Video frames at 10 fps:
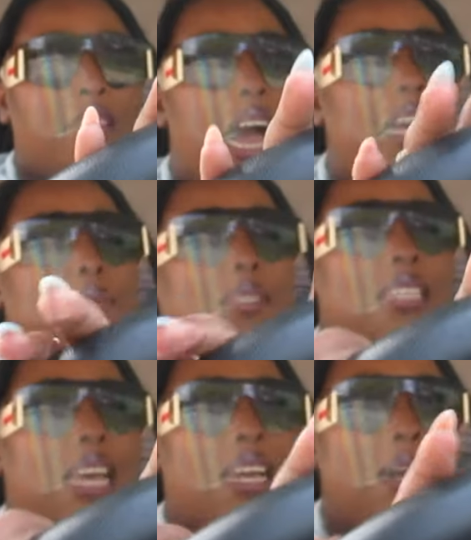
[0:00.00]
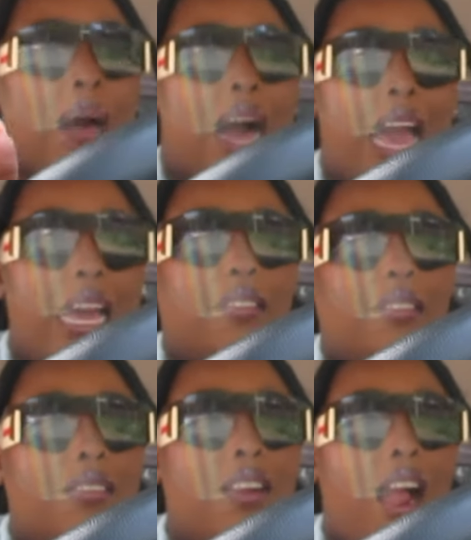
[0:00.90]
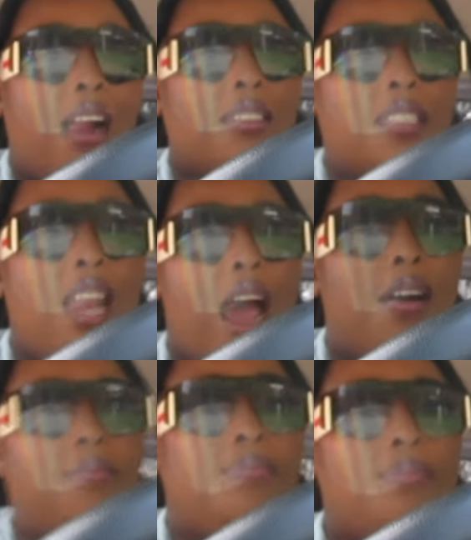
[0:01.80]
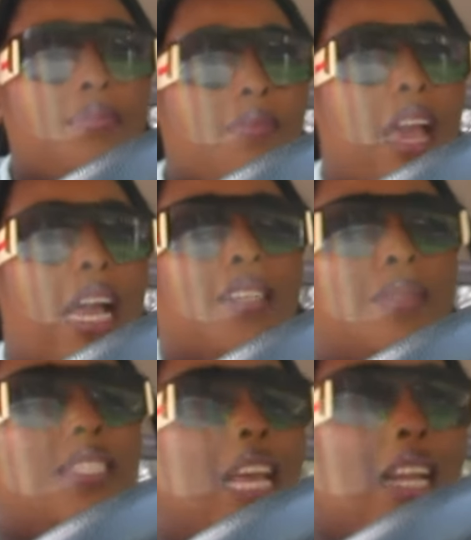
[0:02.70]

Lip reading: as we say goodbye, you know, as we say